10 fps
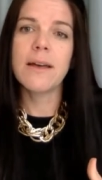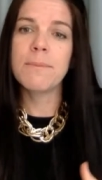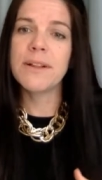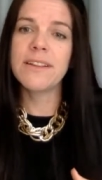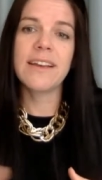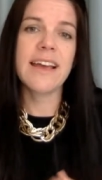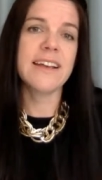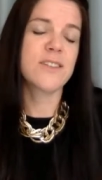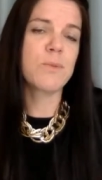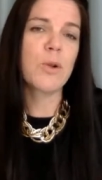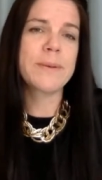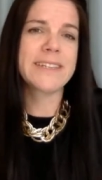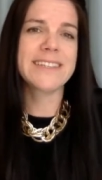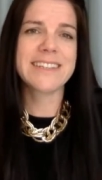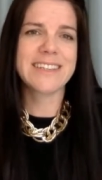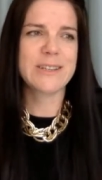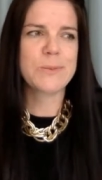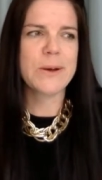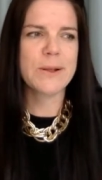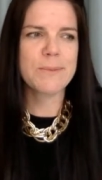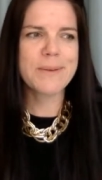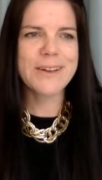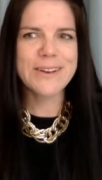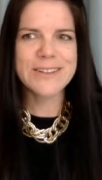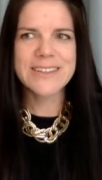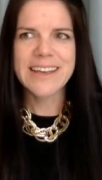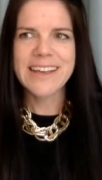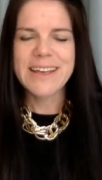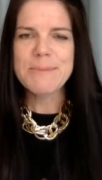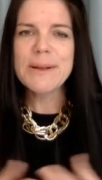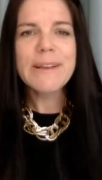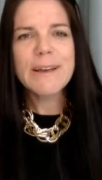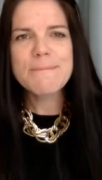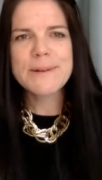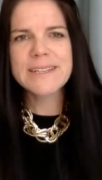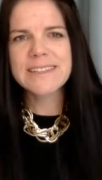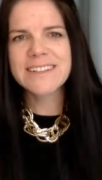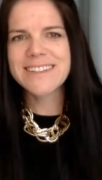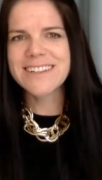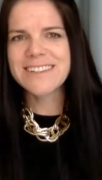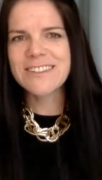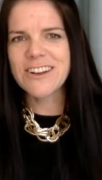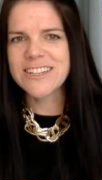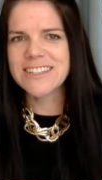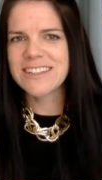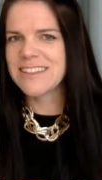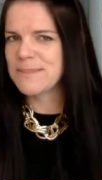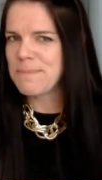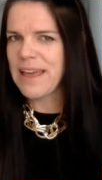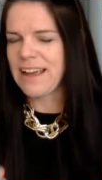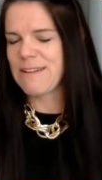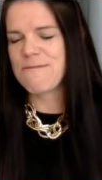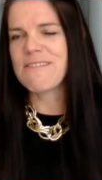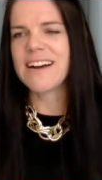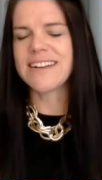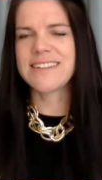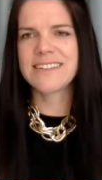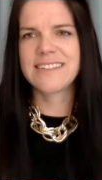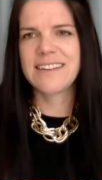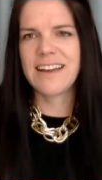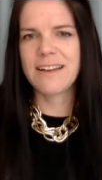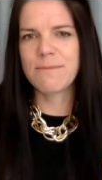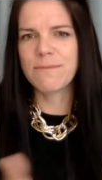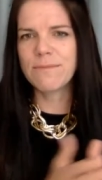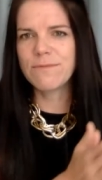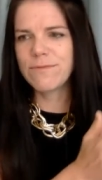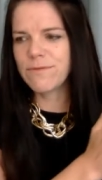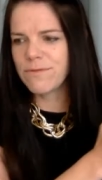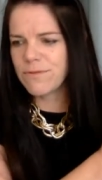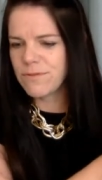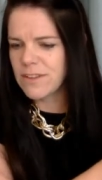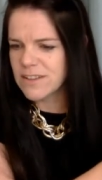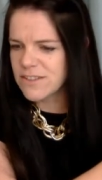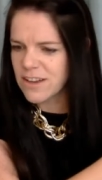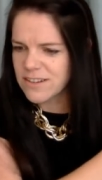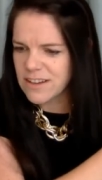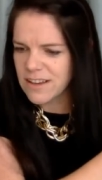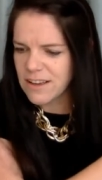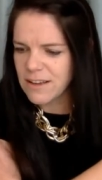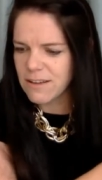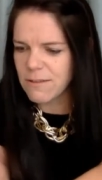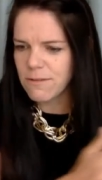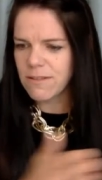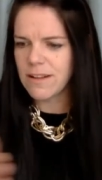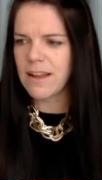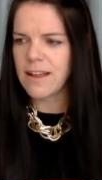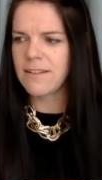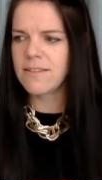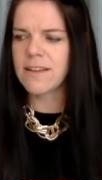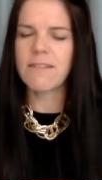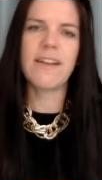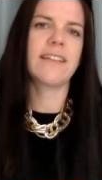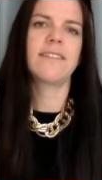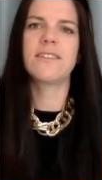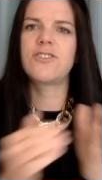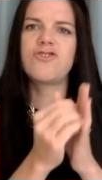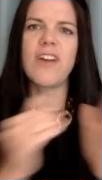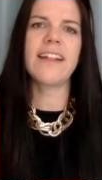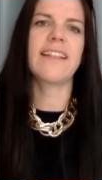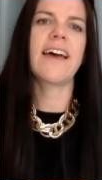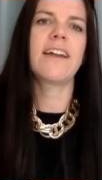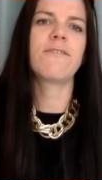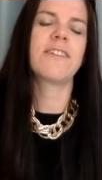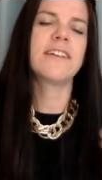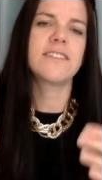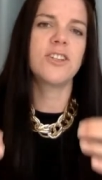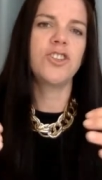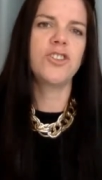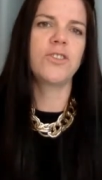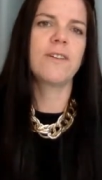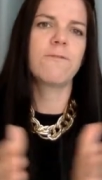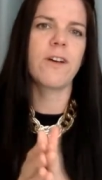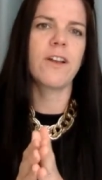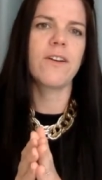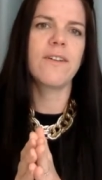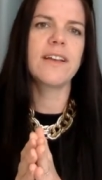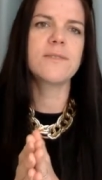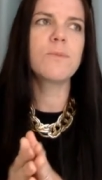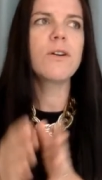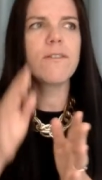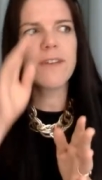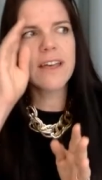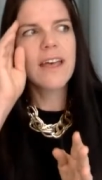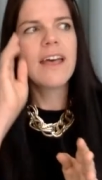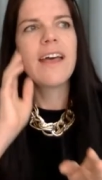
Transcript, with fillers: building a small business as well, because building a business is not this black and white. Um, it's not a, a, a direct straight line of things that you do and follow. It's more of a